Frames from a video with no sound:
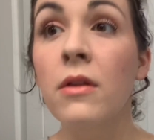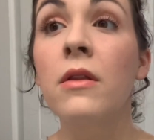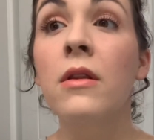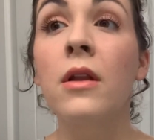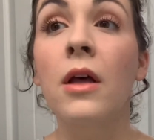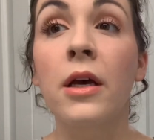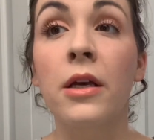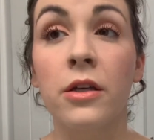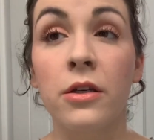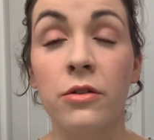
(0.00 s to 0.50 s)
I
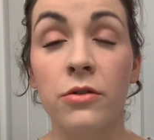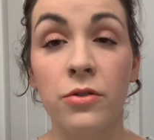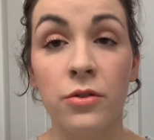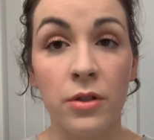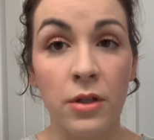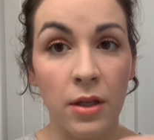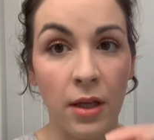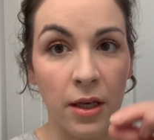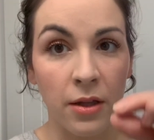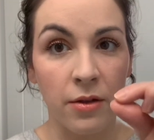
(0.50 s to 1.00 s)
usually
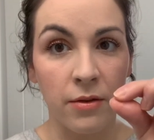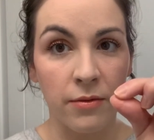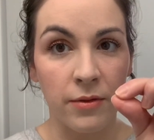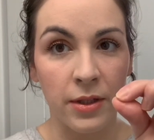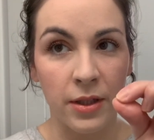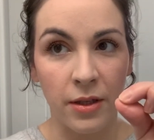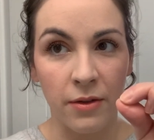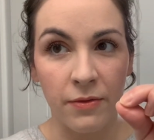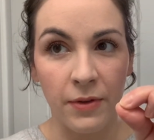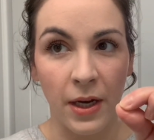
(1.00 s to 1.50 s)
like the
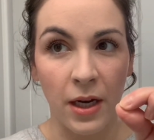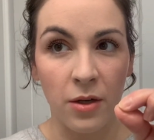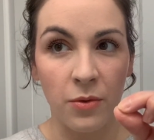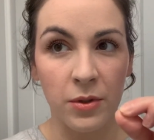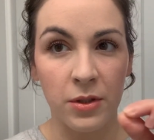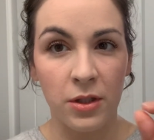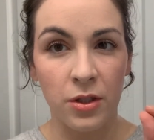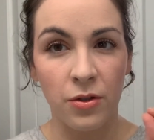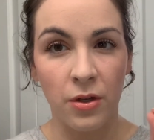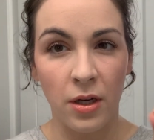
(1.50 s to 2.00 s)
really fine ones
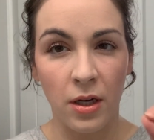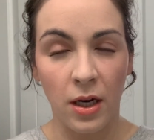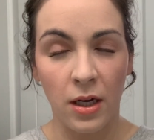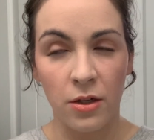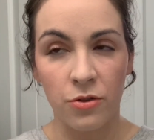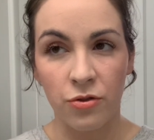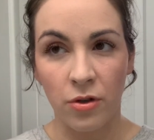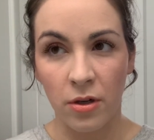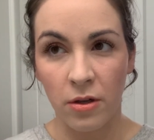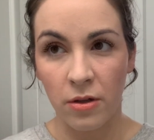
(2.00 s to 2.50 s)
that you can kind of
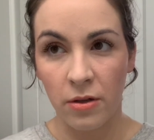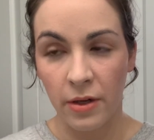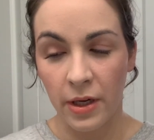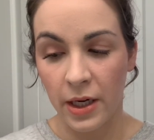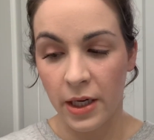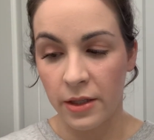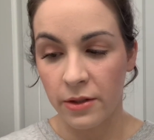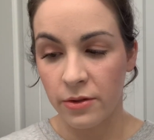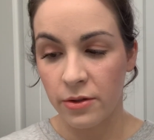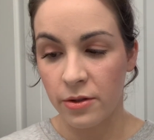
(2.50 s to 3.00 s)
draw little
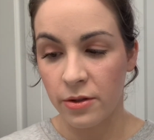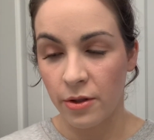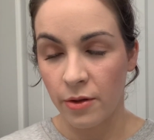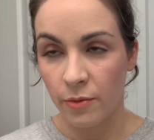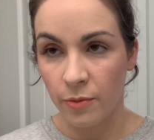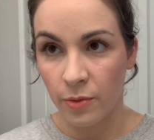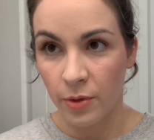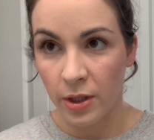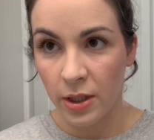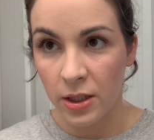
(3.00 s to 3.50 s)
hairs, so
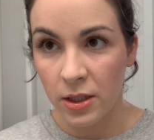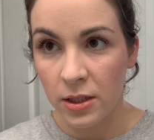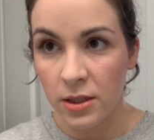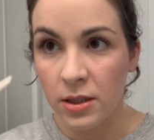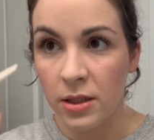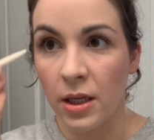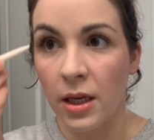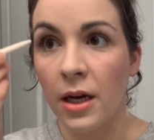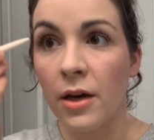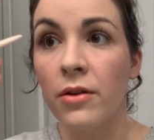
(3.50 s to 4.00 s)
we're gonna
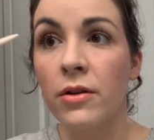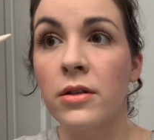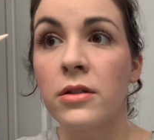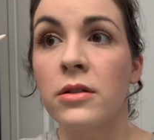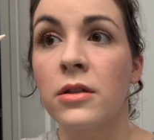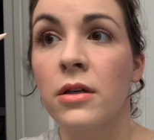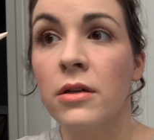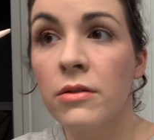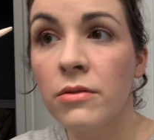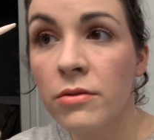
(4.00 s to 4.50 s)
see how this
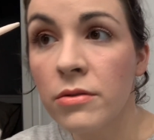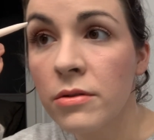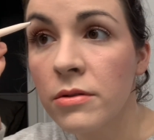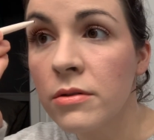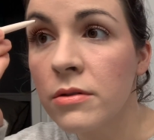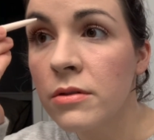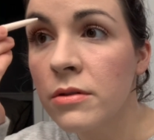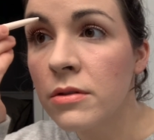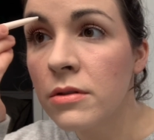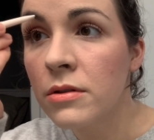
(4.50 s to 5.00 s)
goes.
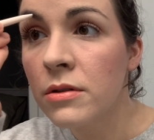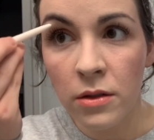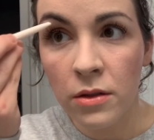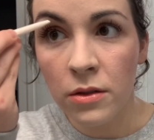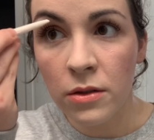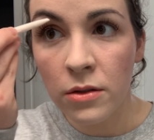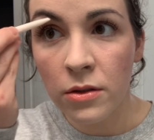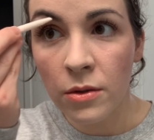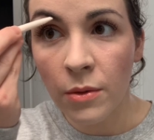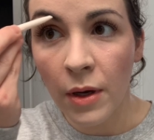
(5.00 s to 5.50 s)

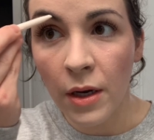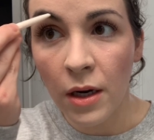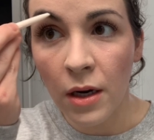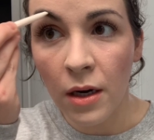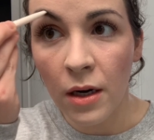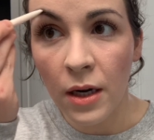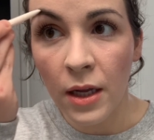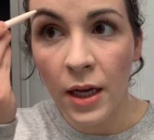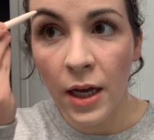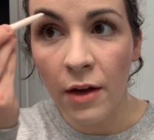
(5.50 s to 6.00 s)
So I
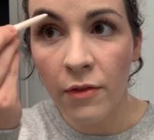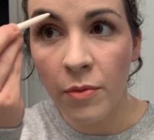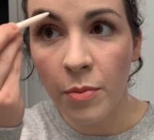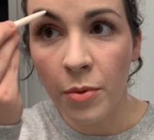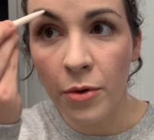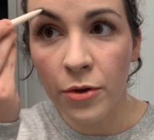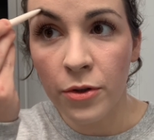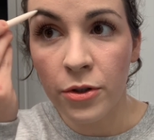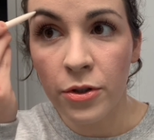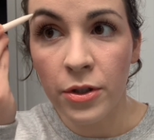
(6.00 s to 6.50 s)
already have
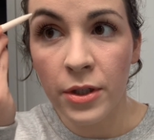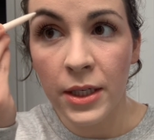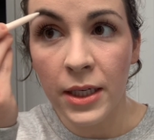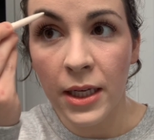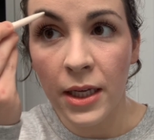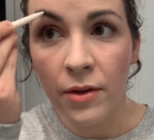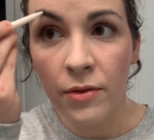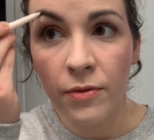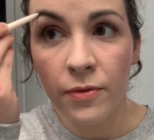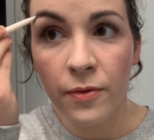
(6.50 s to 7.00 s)

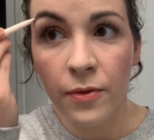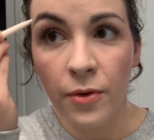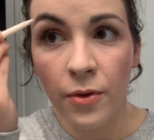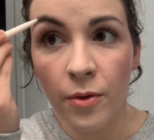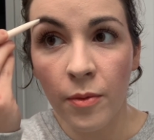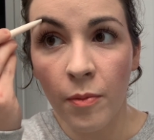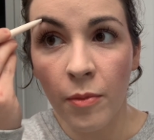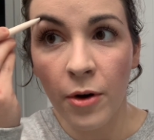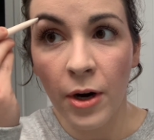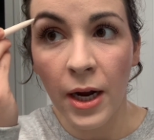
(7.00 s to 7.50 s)
pretty full
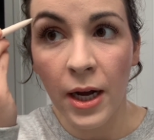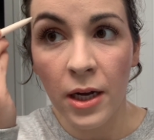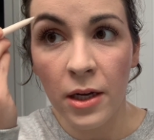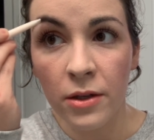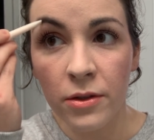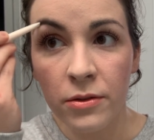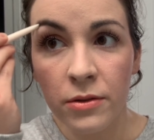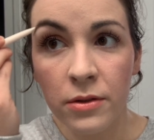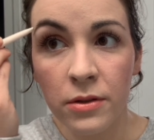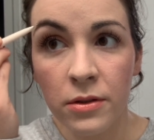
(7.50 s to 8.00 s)

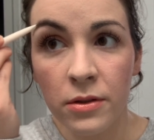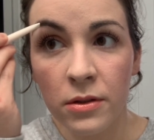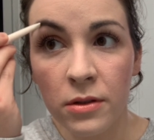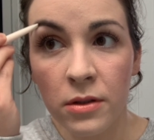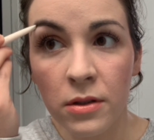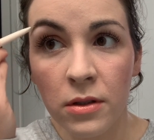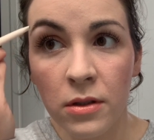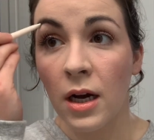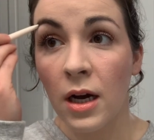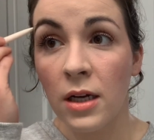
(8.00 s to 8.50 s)
brows.
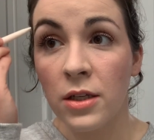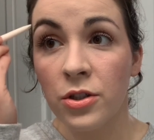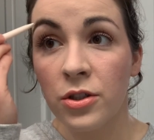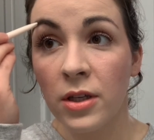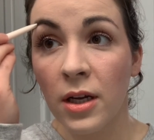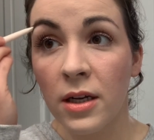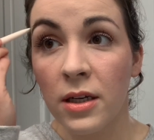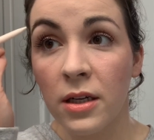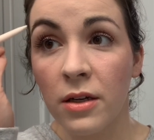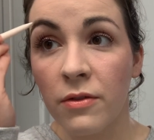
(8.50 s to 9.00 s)
I just
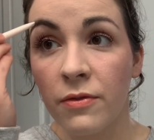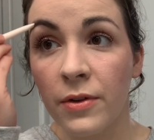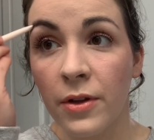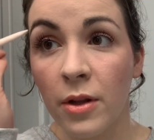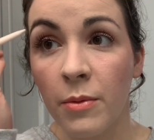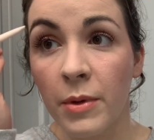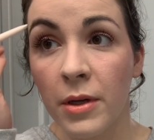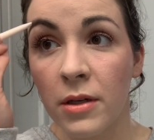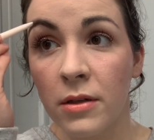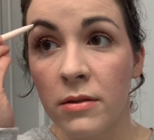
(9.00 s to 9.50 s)
kind of need to fill them
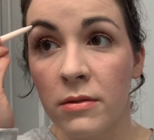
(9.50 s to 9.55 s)
in.